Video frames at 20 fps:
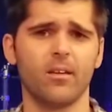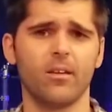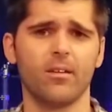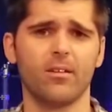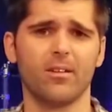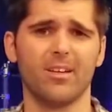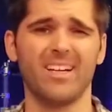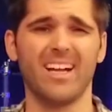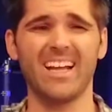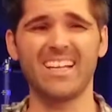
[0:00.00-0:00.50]

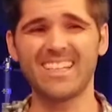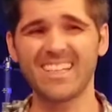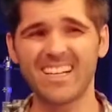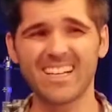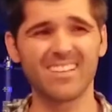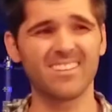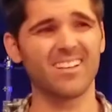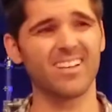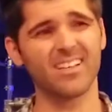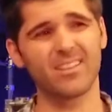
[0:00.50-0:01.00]
Right? I didn't
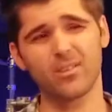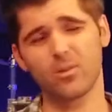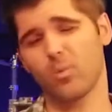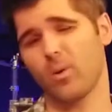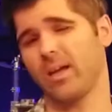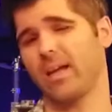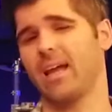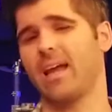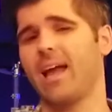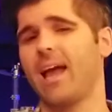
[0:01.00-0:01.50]
like the way
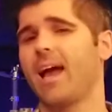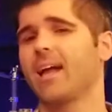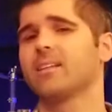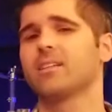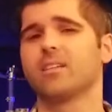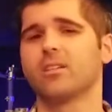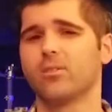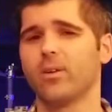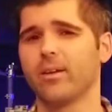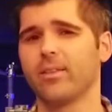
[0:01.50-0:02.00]
I acted
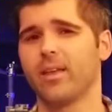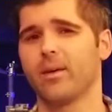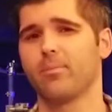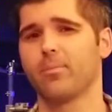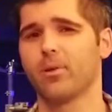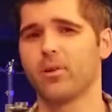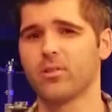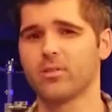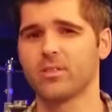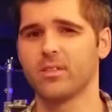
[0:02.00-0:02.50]
around that
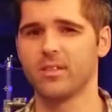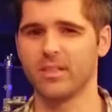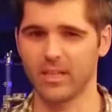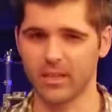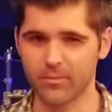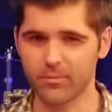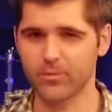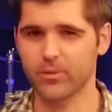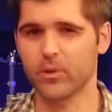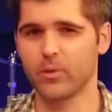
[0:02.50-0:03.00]
person, the
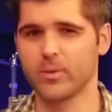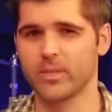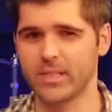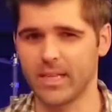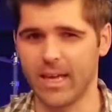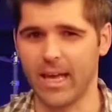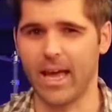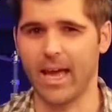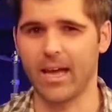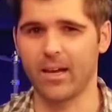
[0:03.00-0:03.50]
influence they
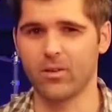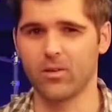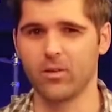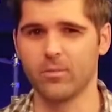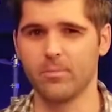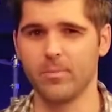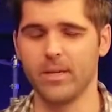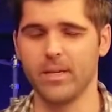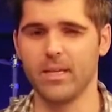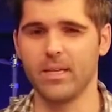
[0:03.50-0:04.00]
had on
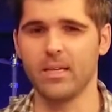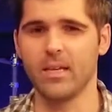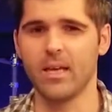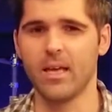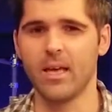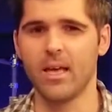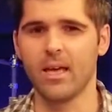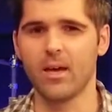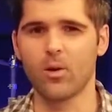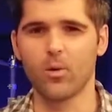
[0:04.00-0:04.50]
me,
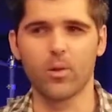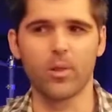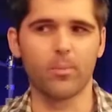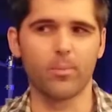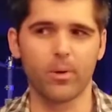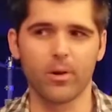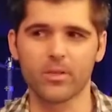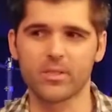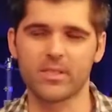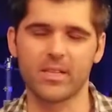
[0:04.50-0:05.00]
or the
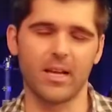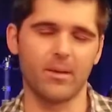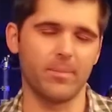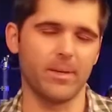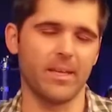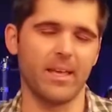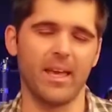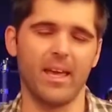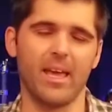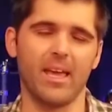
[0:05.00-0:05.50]
person I
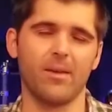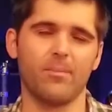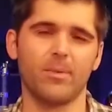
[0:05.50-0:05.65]
became.